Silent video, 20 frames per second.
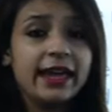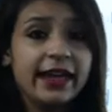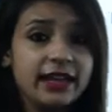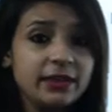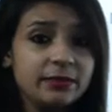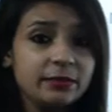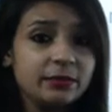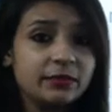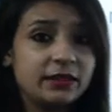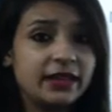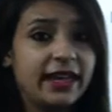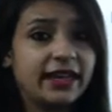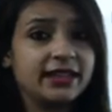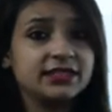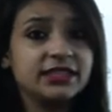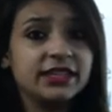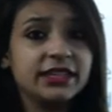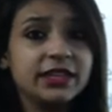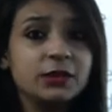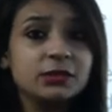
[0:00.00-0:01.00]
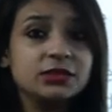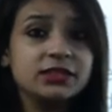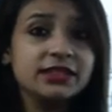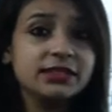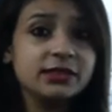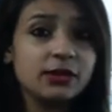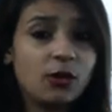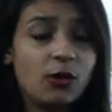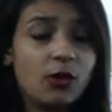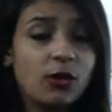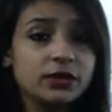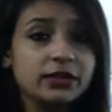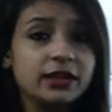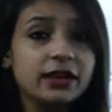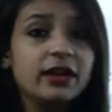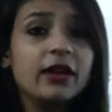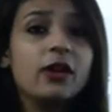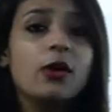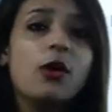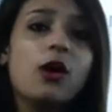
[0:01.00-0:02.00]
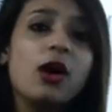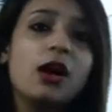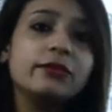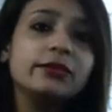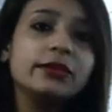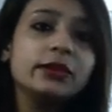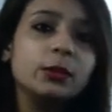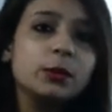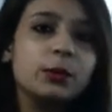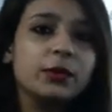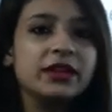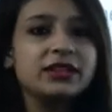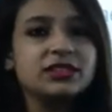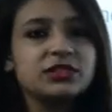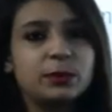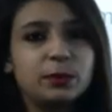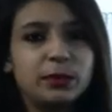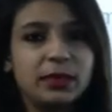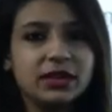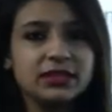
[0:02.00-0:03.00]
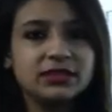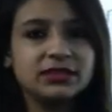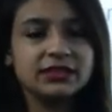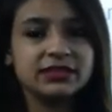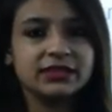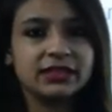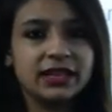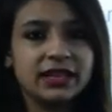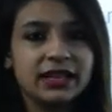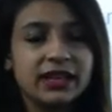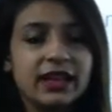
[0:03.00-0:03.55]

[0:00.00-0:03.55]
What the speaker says: in executing the order of a rich merchant.